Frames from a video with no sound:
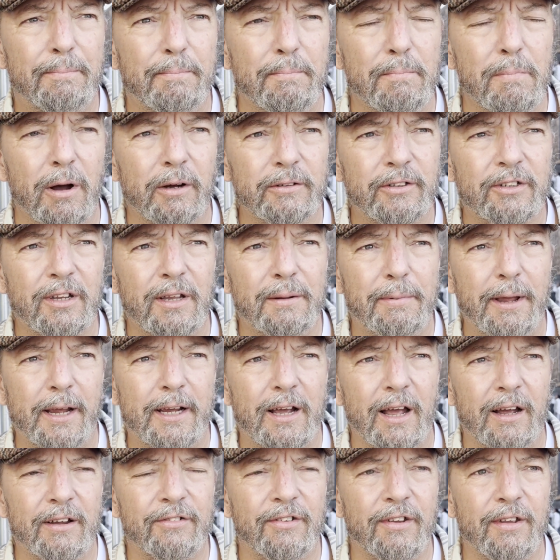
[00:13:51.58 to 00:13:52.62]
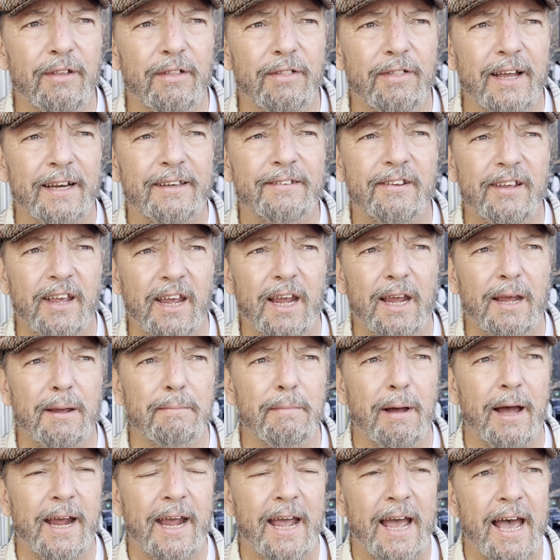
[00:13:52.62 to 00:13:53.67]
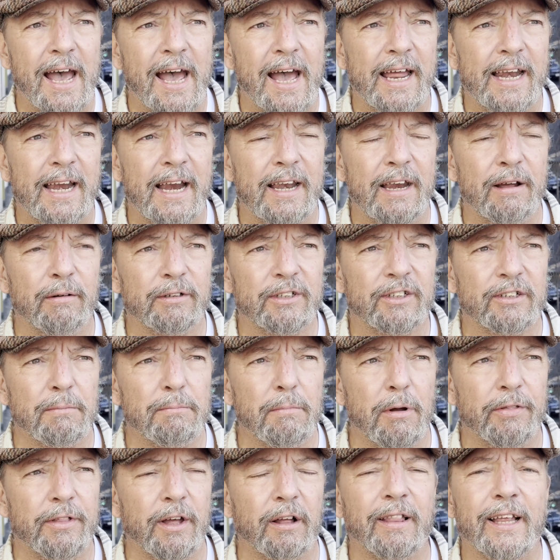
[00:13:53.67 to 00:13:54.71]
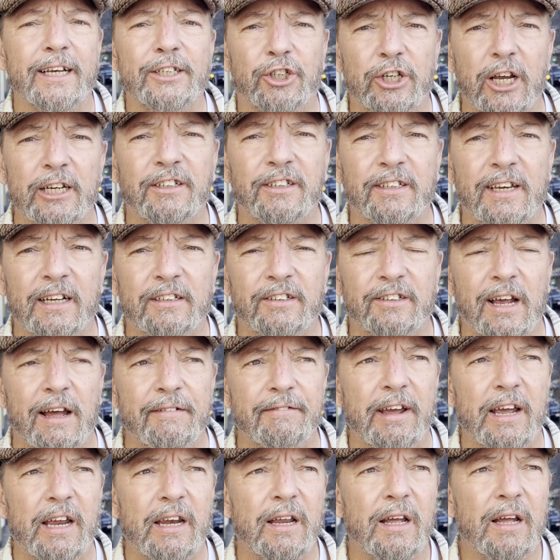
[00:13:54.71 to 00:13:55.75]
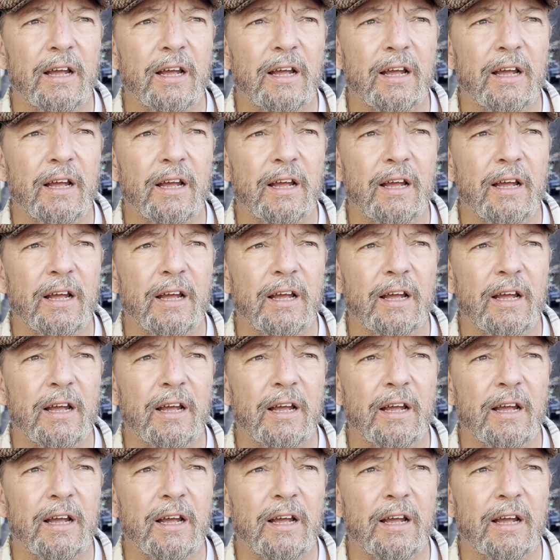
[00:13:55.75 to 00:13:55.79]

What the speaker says: Mostly because of the team I had, and it was the logistics of it